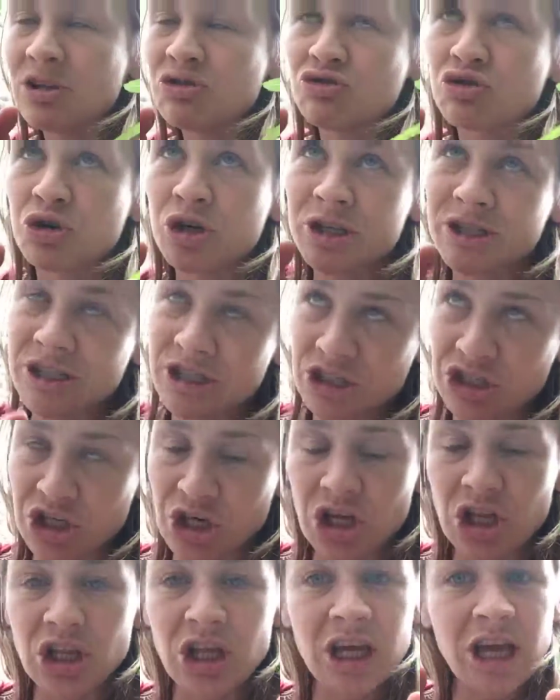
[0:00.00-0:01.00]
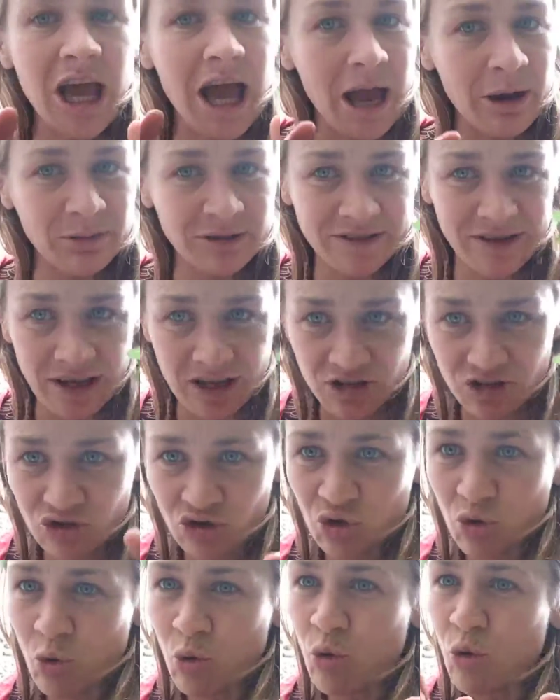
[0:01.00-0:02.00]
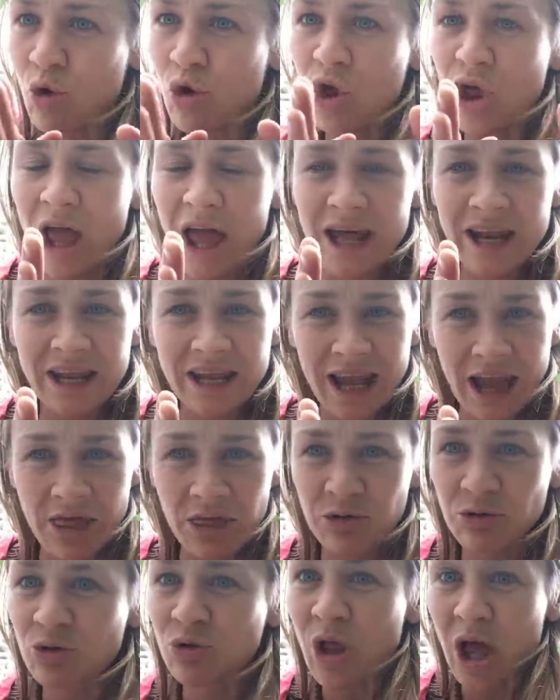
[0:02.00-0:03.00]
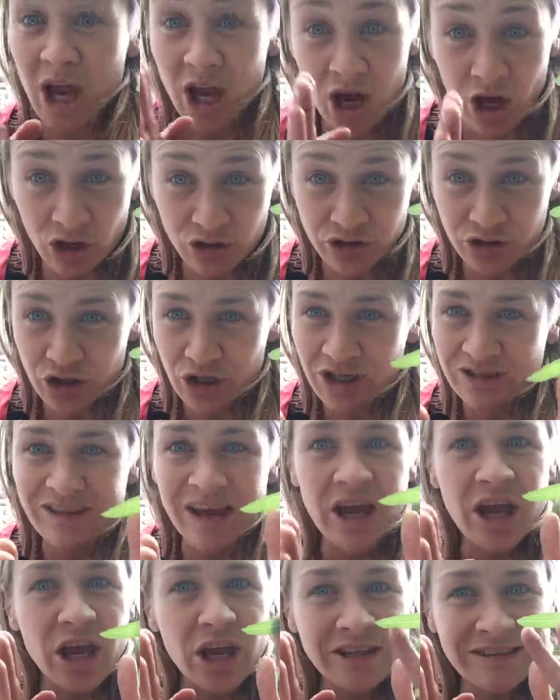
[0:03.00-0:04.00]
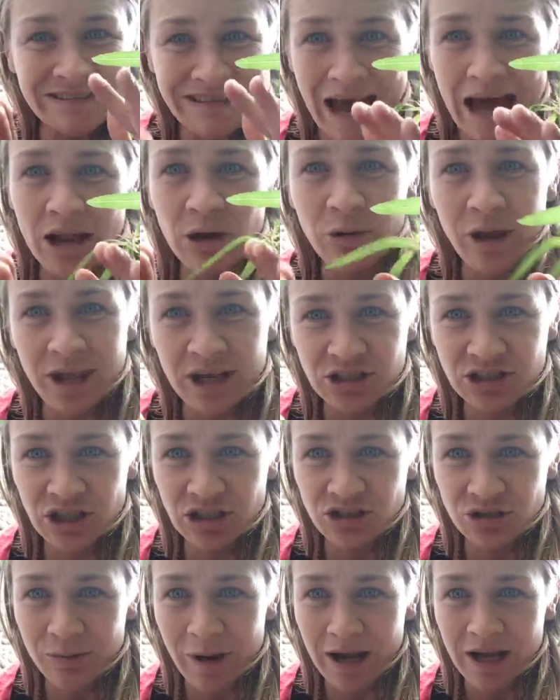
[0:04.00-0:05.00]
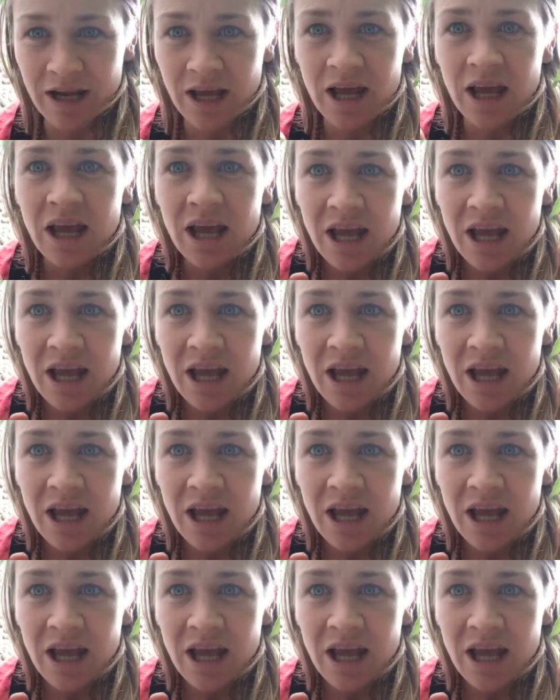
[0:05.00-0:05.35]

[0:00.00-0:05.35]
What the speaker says: Traditionally, I would say in school, and again through like culture, it's like, it's not okay to change your mind.